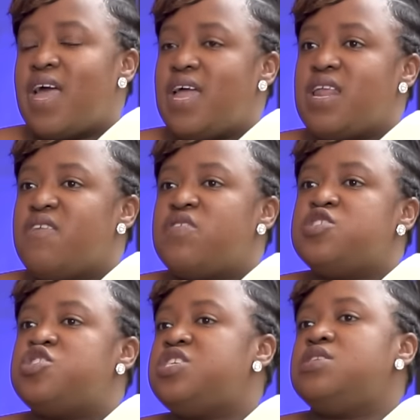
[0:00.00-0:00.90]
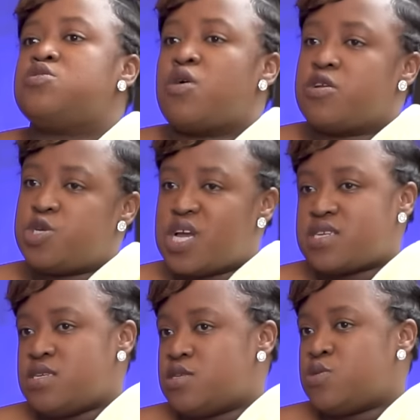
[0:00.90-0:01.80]
and even she's not
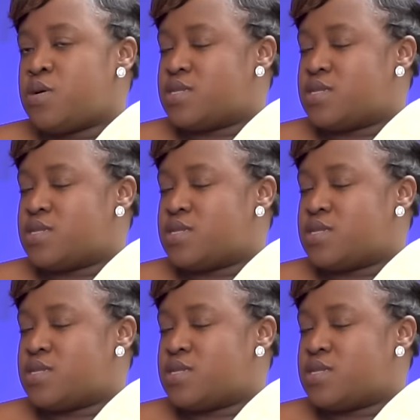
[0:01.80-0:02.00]
attracted to